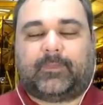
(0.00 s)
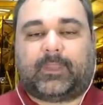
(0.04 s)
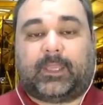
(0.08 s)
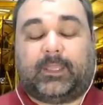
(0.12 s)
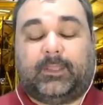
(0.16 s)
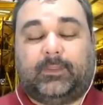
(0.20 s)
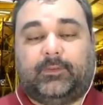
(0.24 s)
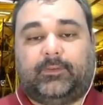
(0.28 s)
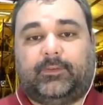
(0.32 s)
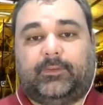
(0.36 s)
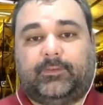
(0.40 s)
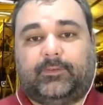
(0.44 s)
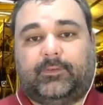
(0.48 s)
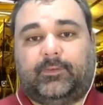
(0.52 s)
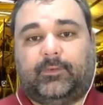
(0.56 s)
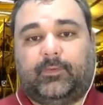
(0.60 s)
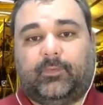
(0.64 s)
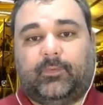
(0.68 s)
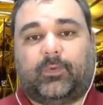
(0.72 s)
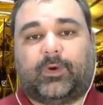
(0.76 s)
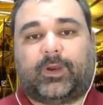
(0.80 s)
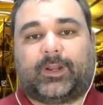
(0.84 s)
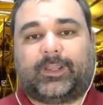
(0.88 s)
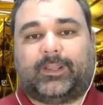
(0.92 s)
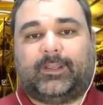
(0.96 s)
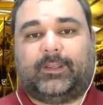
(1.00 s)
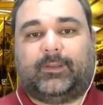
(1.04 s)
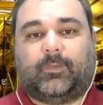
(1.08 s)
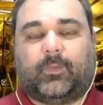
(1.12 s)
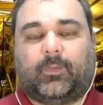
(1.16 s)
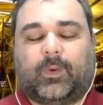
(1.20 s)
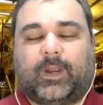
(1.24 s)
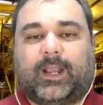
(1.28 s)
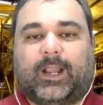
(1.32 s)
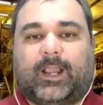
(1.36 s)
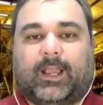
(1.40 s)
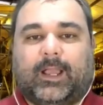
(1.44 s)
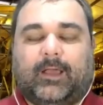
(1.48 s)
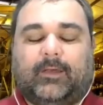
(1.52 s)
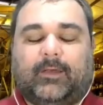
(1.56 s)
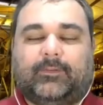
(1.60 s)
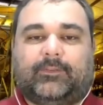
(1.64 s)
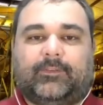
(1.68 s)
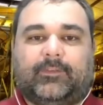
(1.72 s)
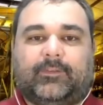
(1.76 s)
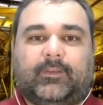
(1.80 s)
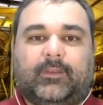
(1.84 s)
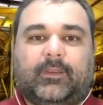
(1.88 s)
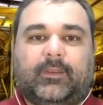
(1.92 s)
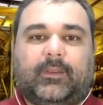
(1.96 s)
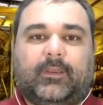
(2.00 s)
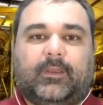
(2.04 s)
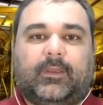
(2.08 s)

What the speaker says: I used to work in the warehouse.